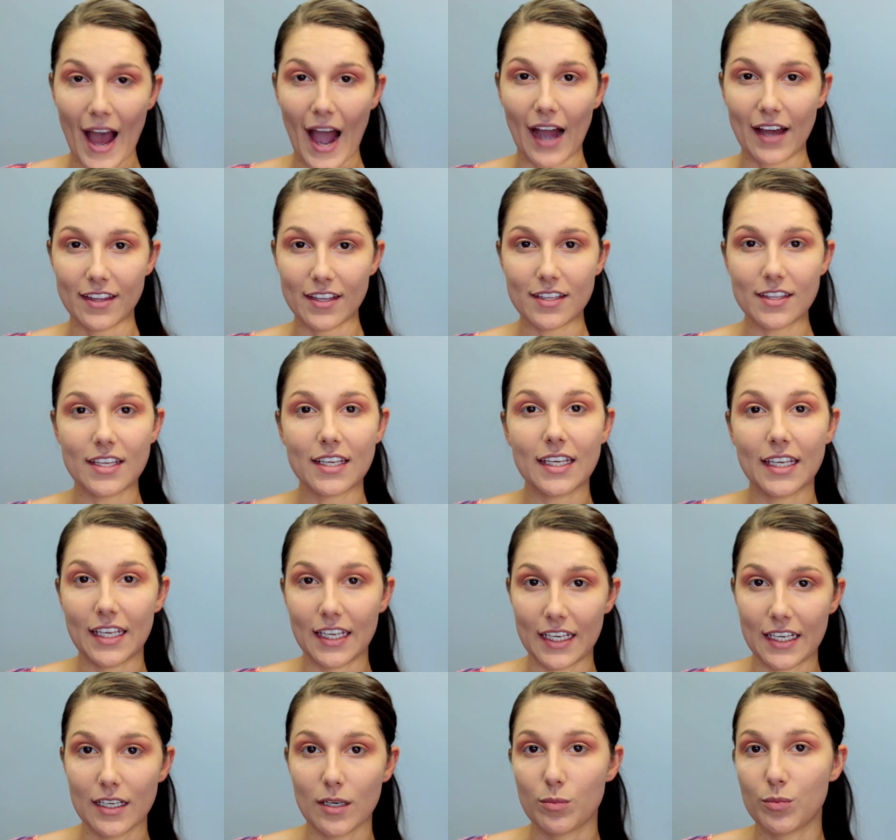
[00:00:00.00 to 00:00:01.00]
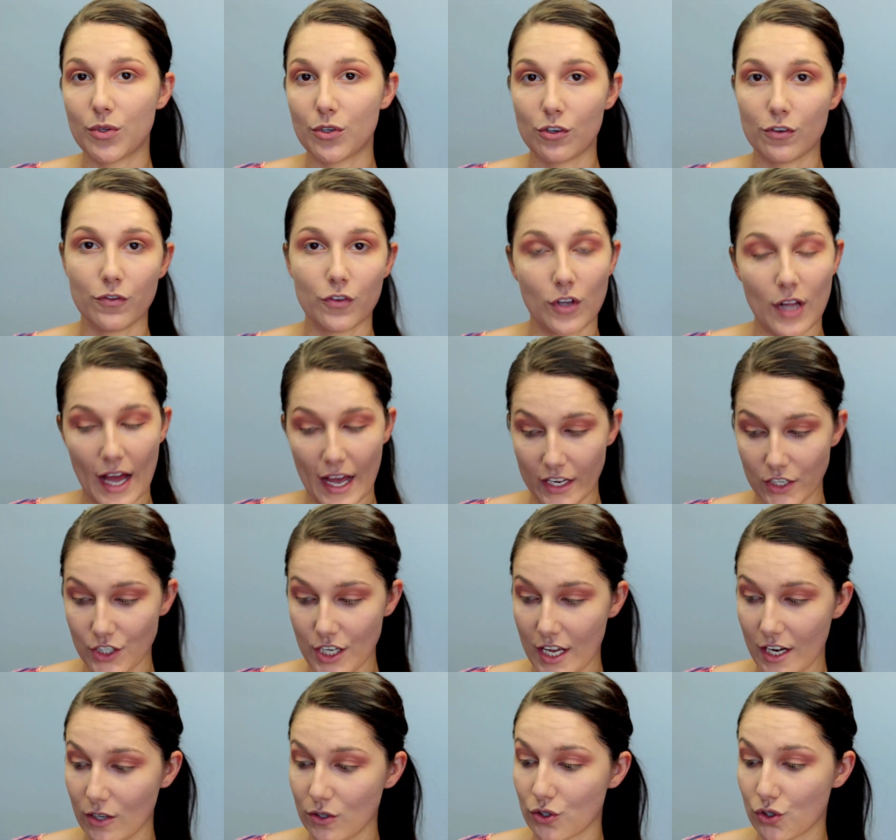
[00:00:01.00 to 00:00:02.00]
I think the key to beautiful
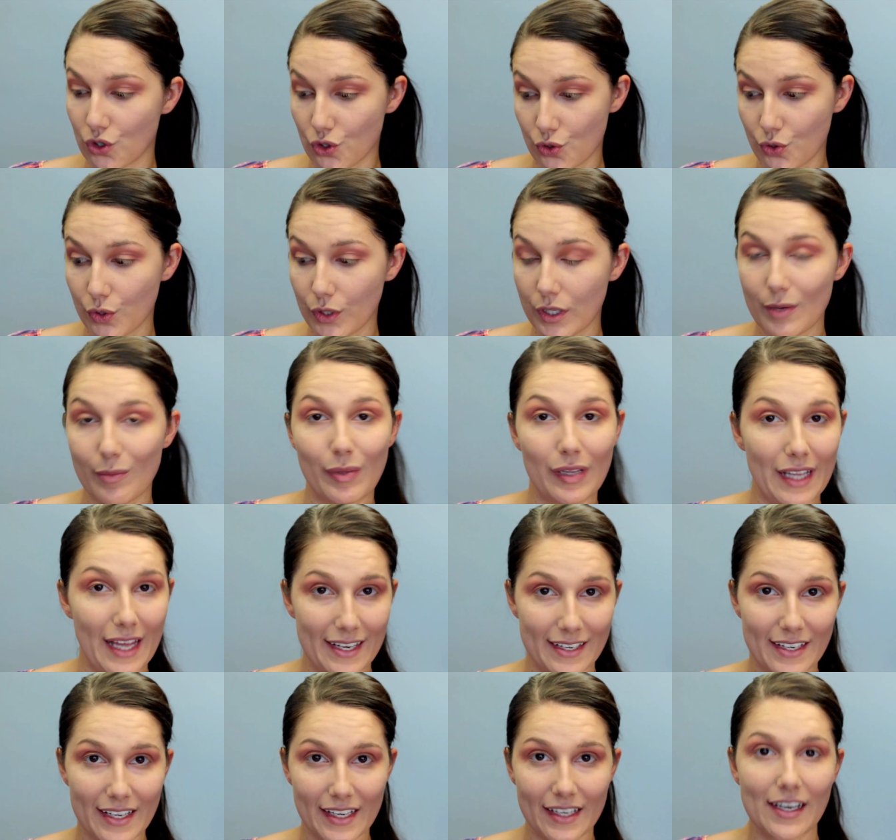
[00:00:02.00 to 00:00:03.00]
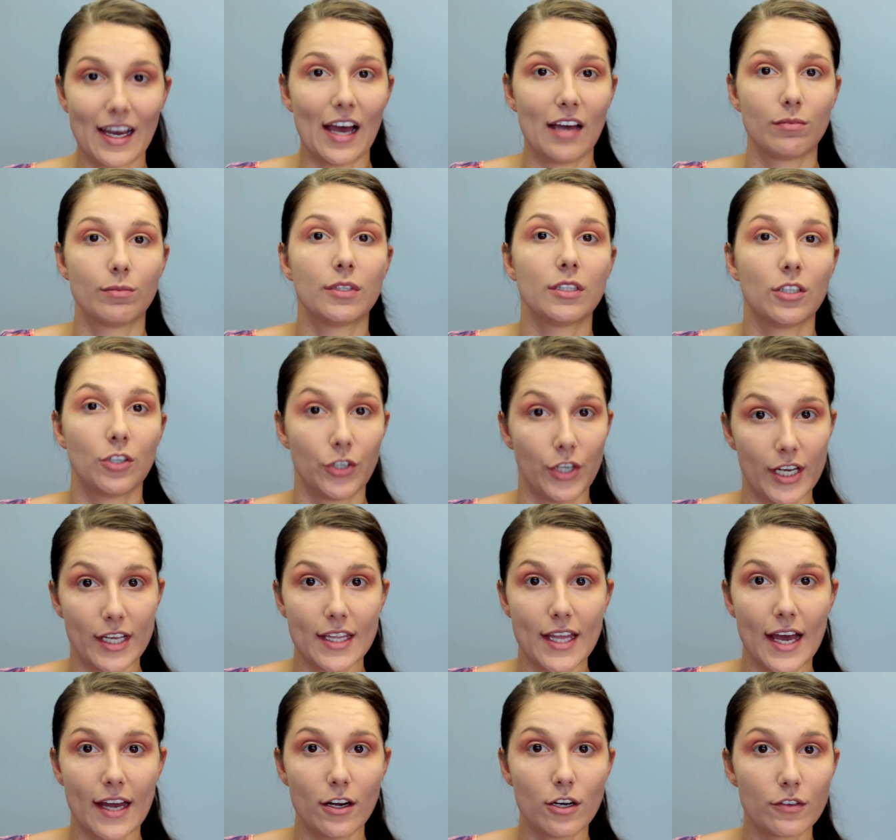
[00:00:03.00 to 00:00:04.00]
eyeshadow is truly blending. I've been learning
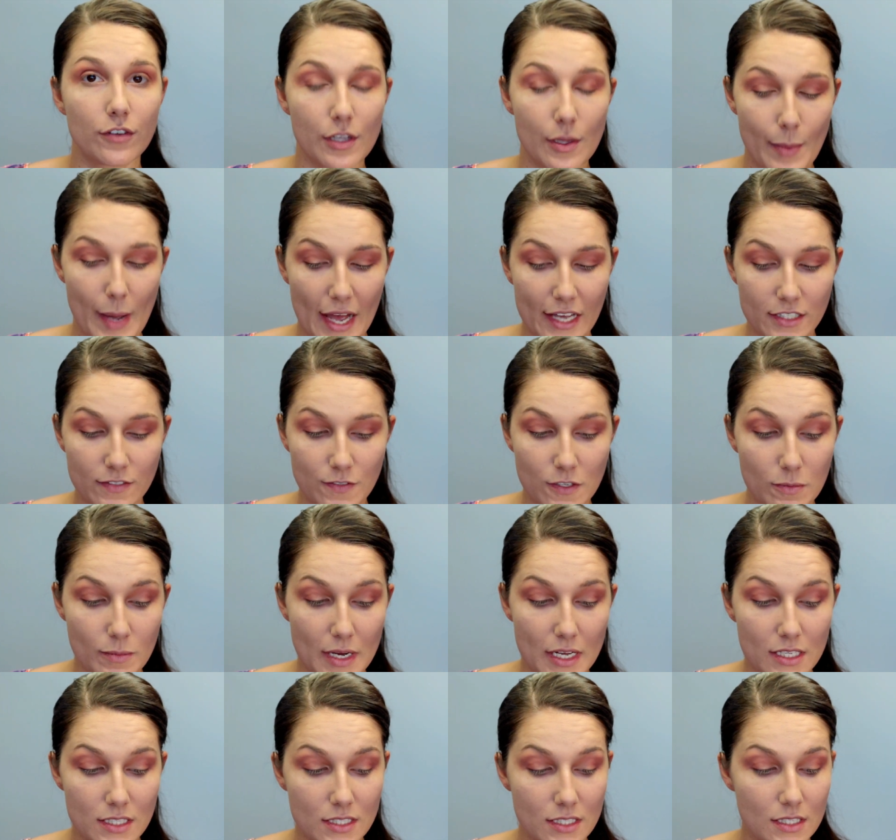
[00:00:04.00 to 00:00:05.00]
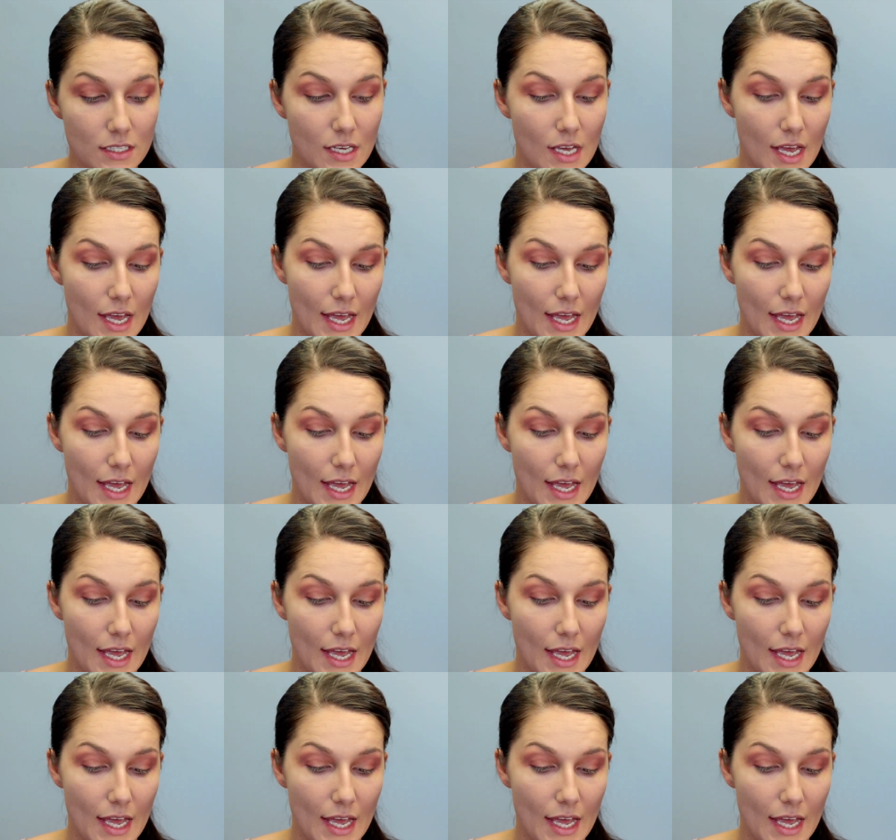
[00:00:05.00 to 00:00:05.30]
that over the past few months.